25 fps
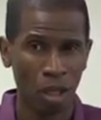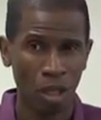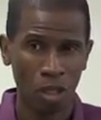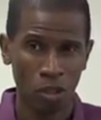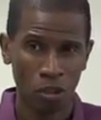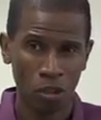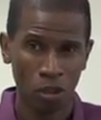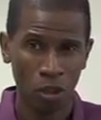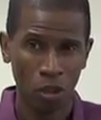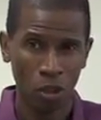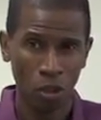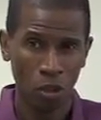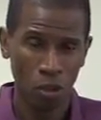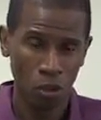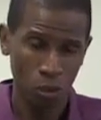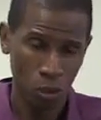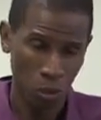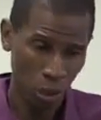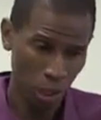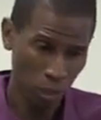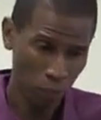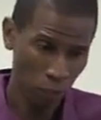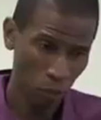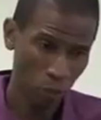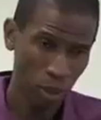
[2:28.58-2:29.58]
So
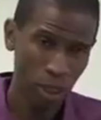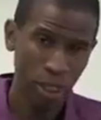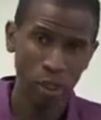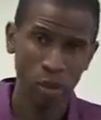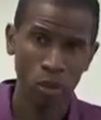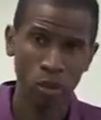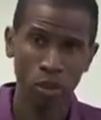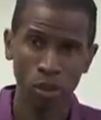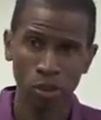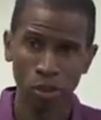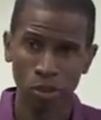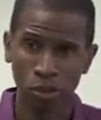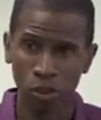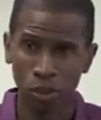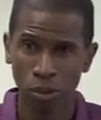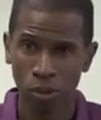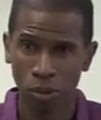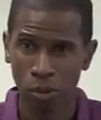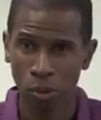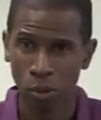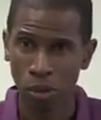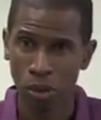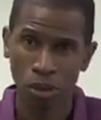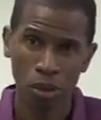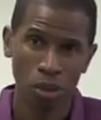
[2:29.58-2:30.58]
you have red
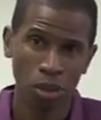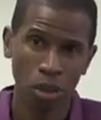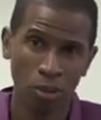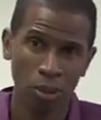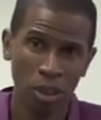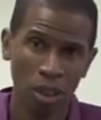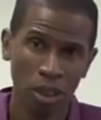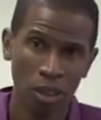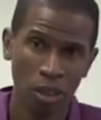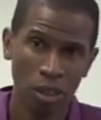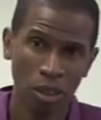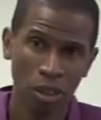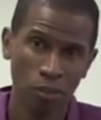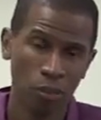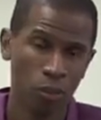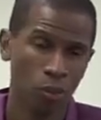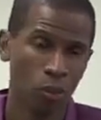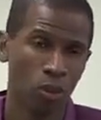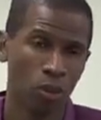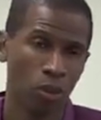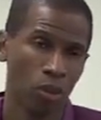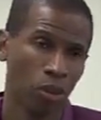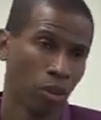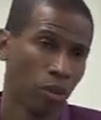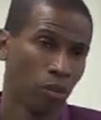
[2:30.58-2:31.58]
crystals, which are going to be good
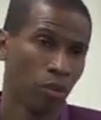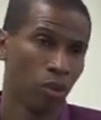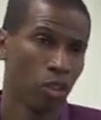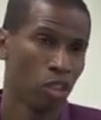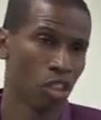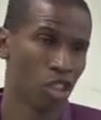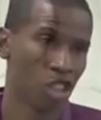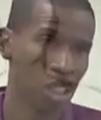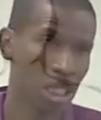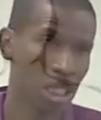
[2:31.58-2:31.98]
for the first